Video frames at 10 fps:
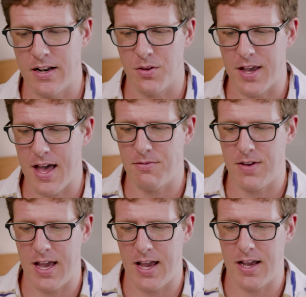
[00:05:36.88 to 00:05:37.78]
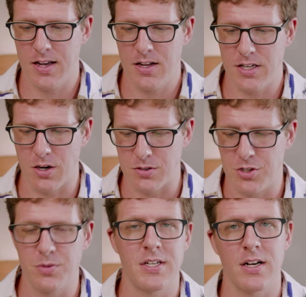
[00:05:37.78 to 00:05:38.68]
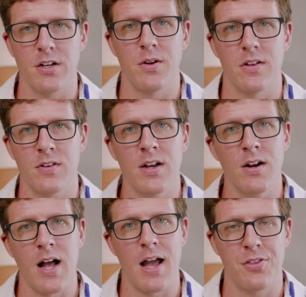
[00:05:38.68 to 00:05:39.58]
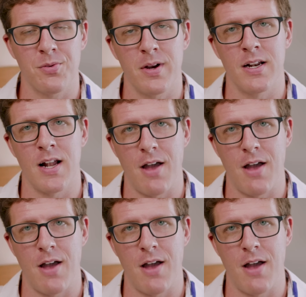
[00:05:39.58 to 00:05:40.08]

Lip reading: know they have a 2-tier units here, an i3 and an